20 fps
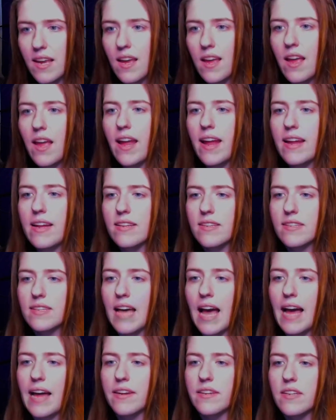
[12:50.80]
is
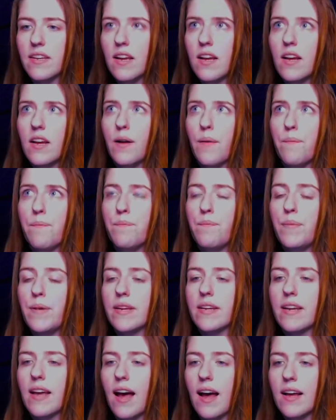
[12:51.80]
that
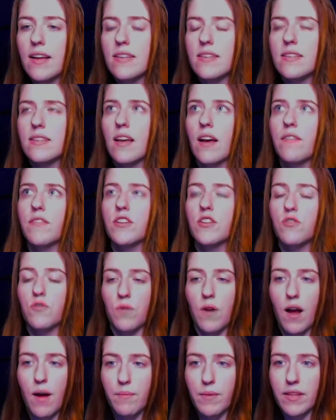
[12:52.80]
because of the
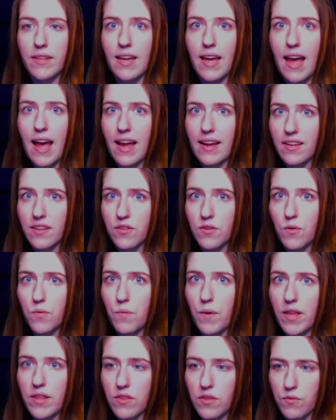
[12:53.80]
trauma that Agatha
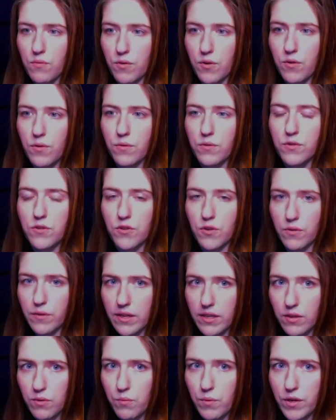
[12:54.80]
went through during
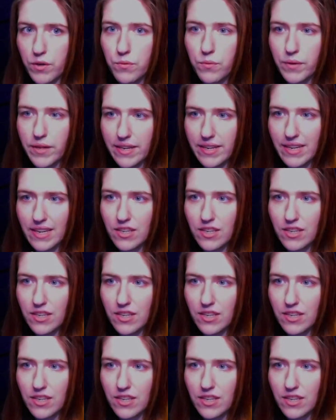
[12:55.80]
the will reading,